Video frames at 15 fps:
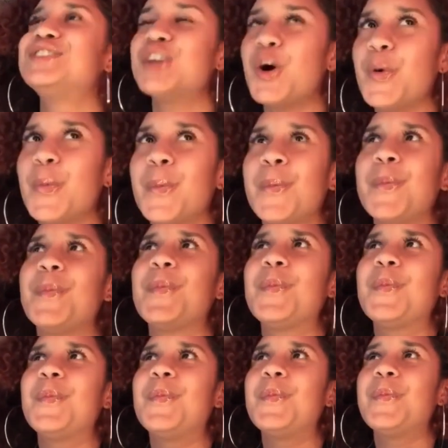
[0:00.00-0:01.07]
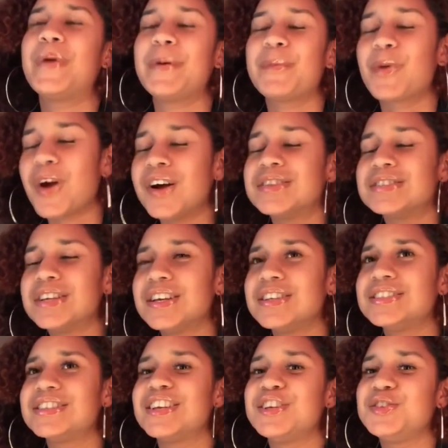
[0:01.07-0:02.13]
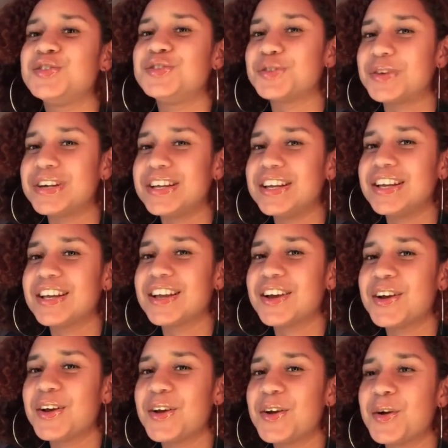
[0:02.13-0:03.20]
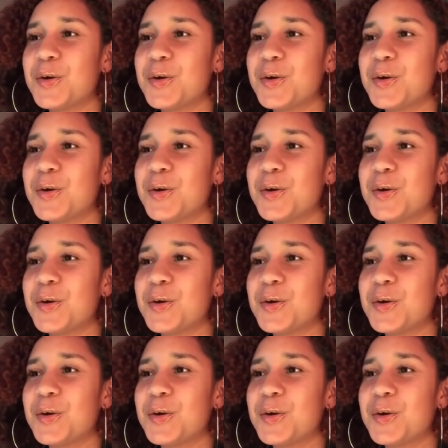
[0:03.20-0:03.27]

So, my process in joining